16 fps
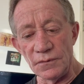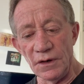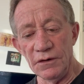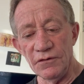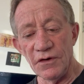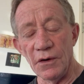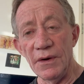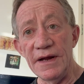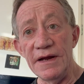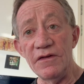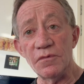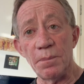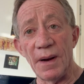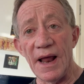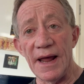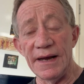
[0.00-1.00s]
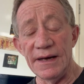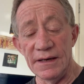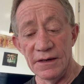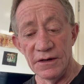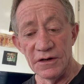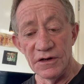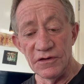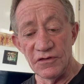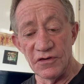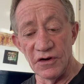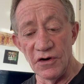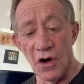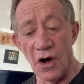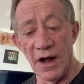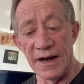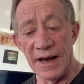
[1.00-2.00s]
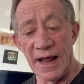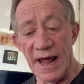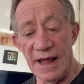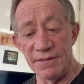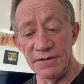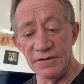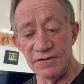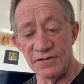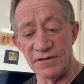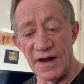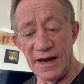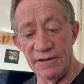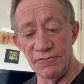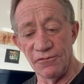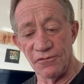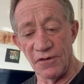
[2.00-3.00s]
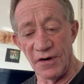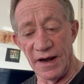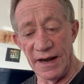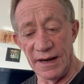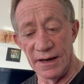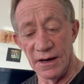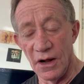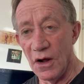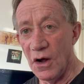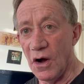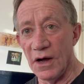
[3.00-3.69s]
So he's playing tonight at the San Fran.